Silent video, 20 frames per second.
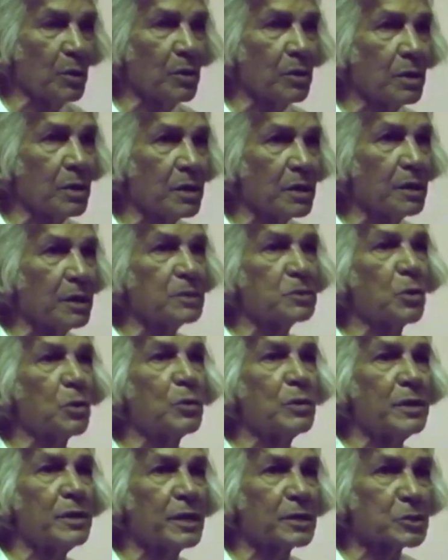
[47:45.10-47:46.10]
You know,
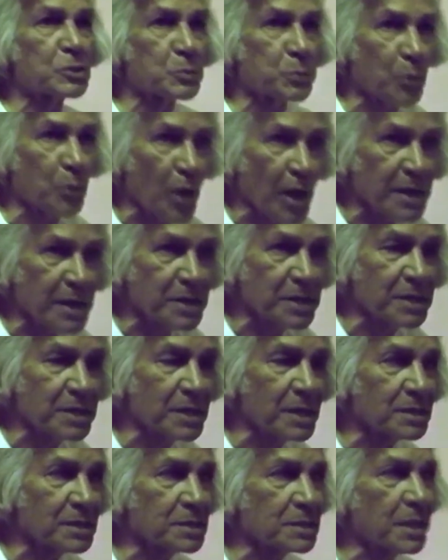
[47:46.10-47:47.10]
he is only
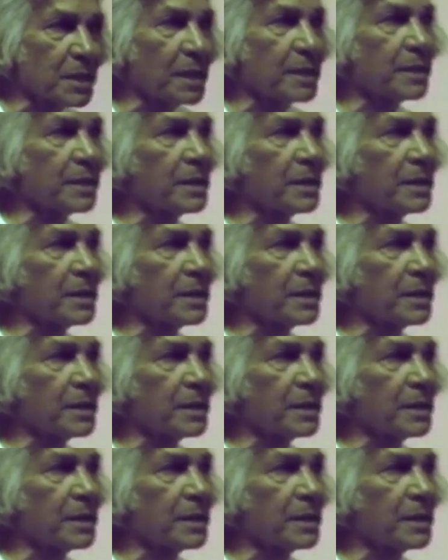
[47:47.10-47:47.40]
exploiting us,